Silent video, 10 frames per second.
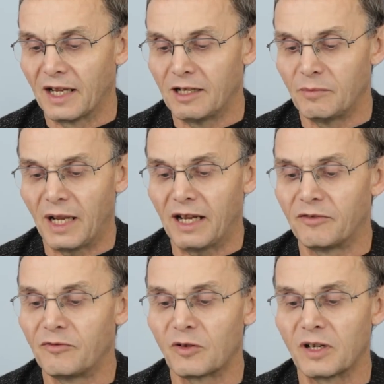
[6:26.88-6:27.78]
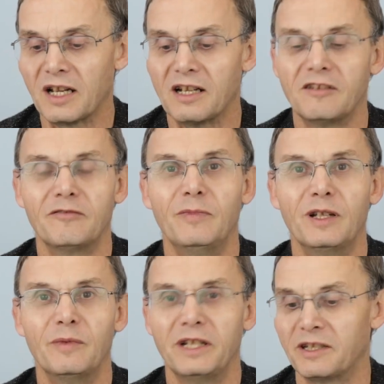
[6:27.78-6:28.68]
about a 4.5
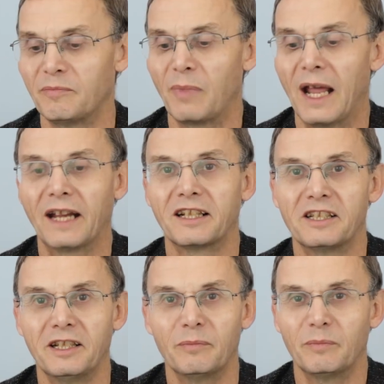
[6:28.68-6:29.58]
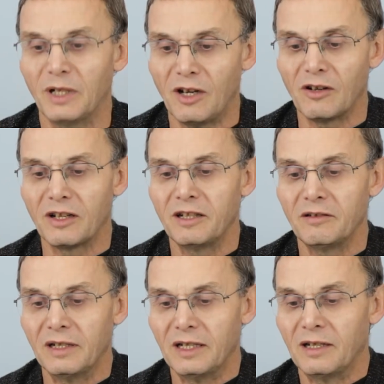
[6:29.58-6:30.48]
millimeter black tip, but
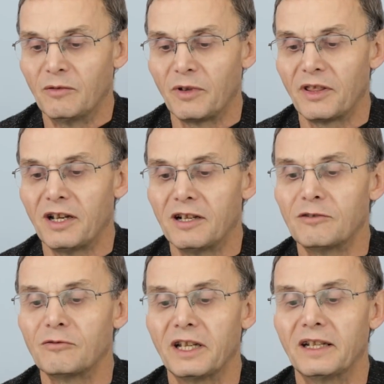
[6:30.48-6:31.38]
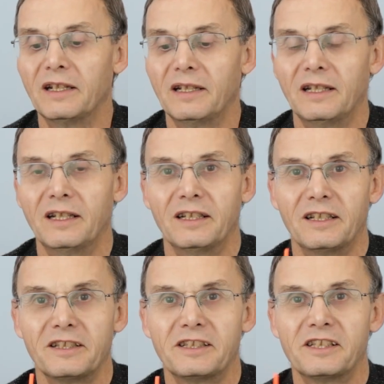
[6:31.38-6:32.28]
hollow, with the hole in,
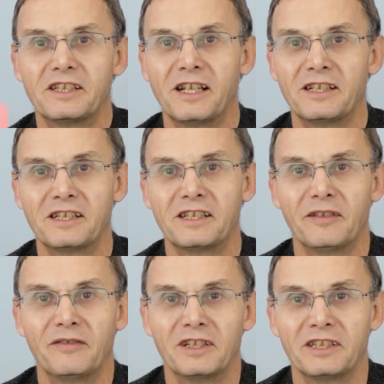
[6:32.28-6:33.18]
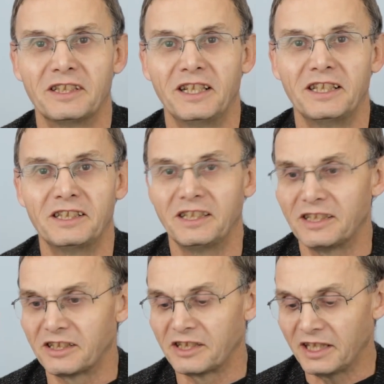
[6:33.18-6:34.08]
nice and sensitive, nice and easy
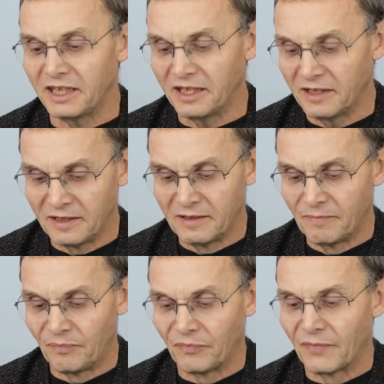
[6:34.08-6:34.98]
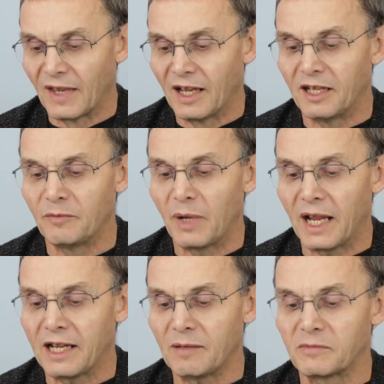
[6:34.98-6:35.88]
to see. And
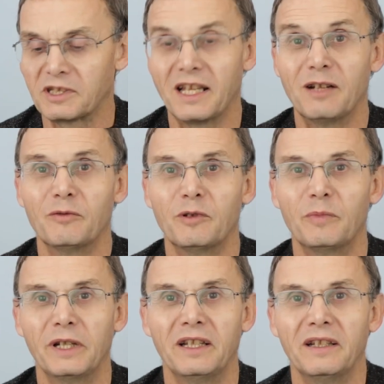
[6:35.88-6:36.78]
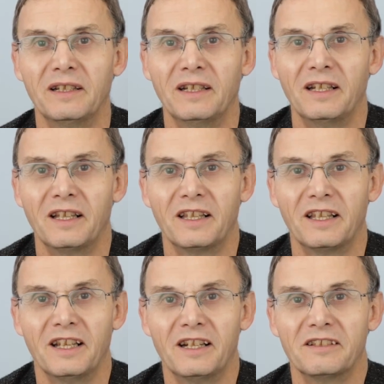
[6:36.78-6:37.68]
perhaps that will be
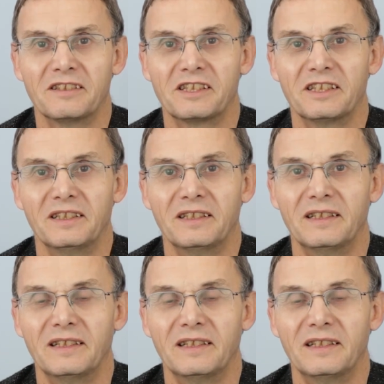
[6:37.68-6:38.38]
the answer.